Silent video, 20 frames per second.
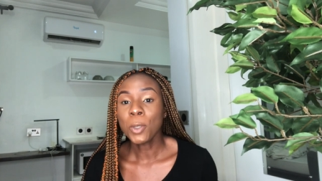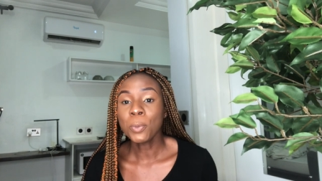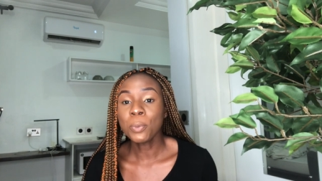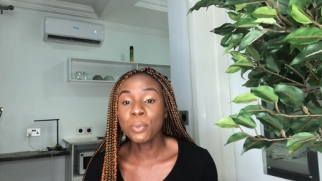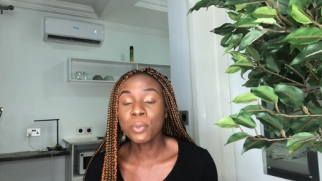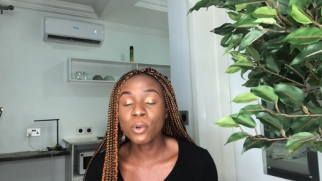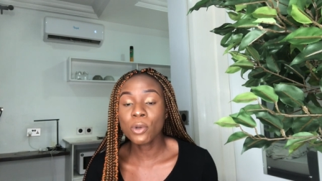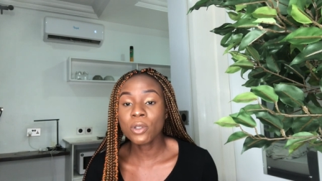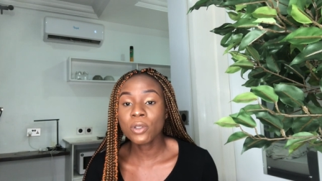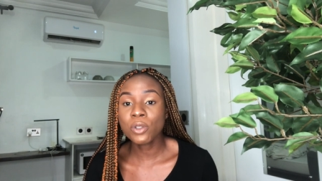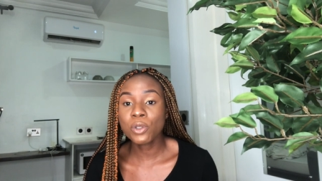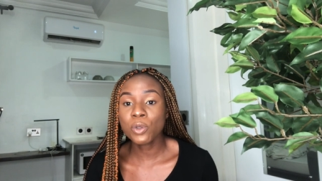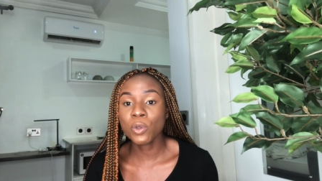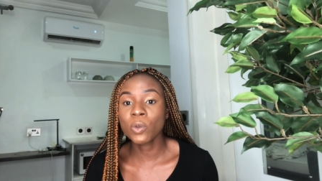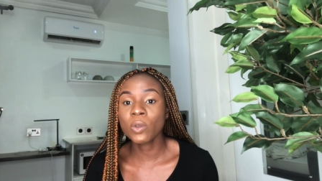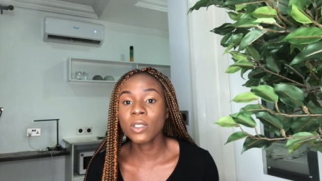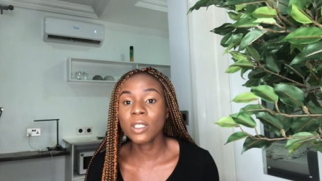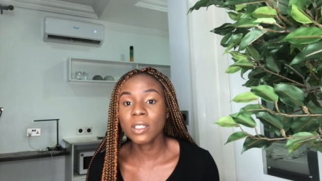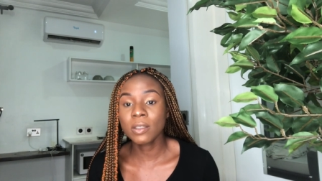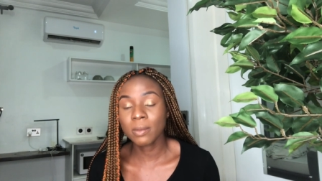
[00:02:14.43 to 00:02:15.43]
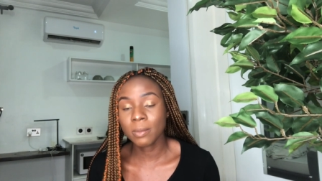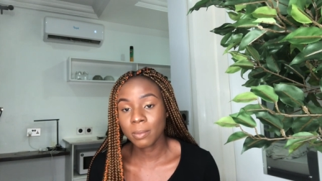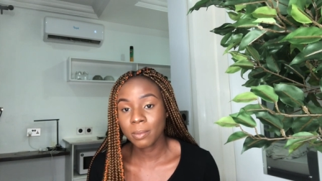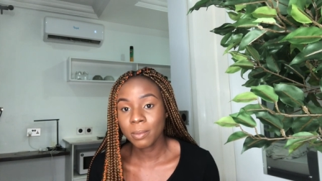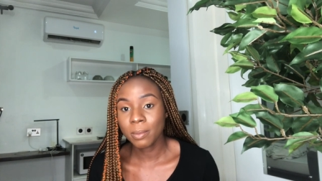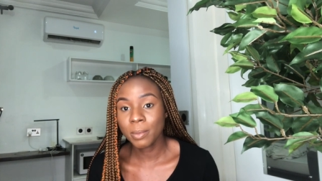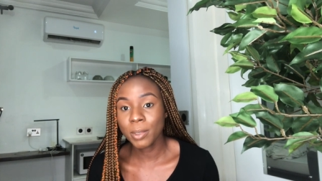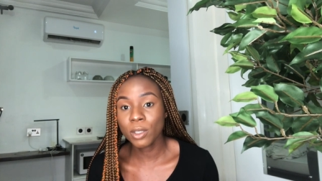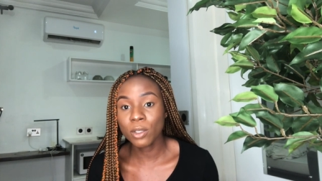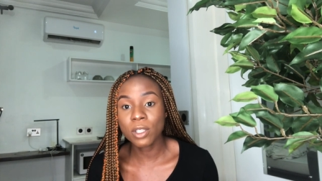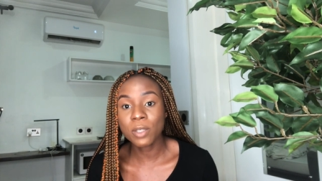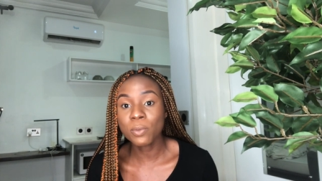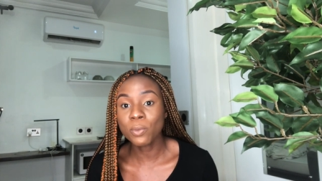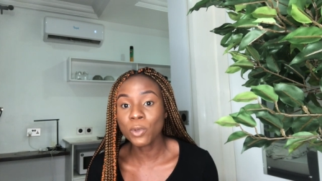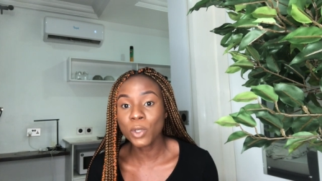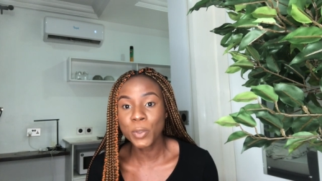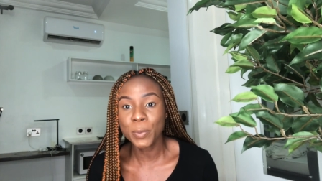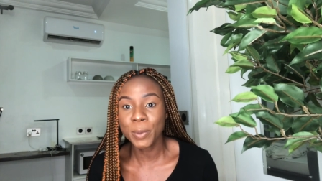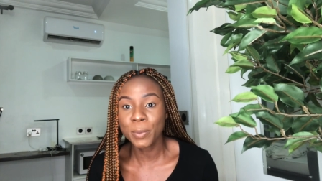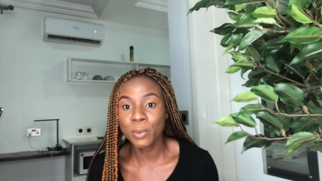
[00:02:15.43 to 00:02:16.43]
bronze tone cream because
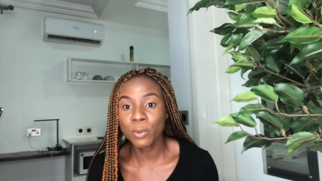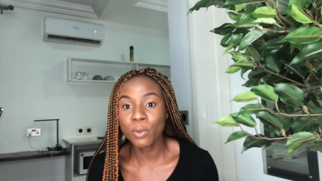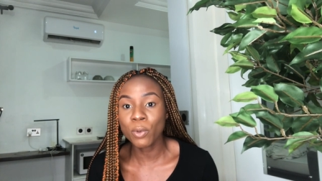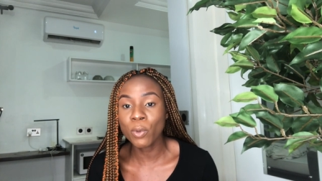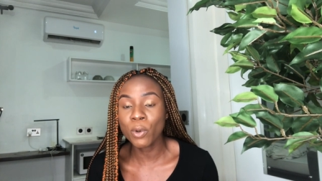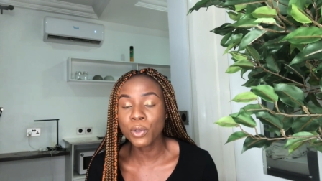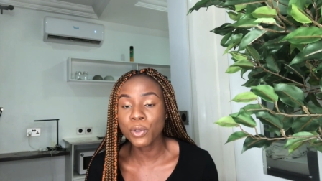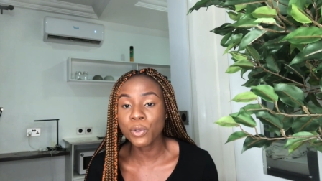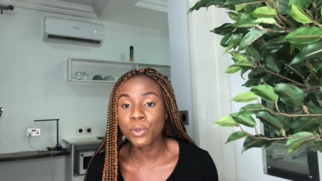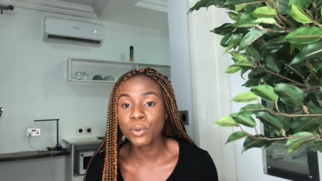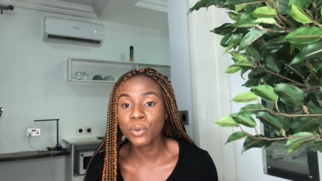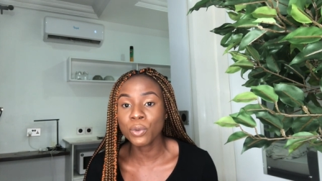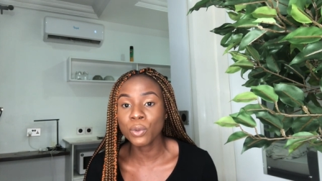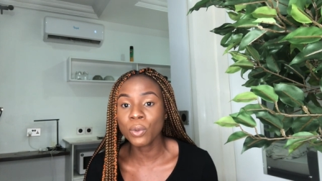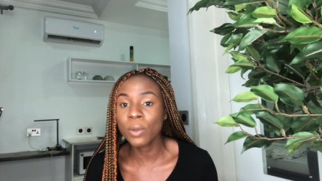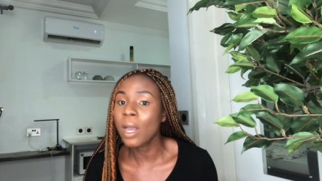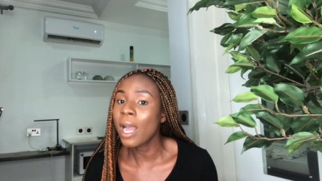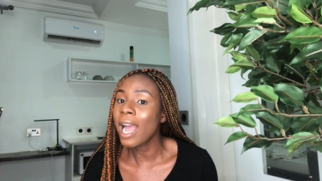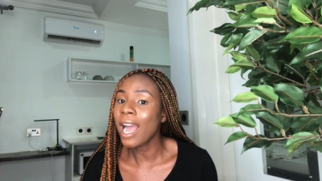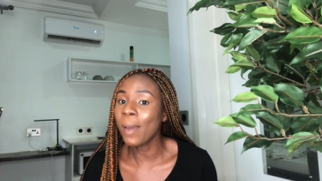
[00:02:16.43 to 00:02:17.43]
most people want to know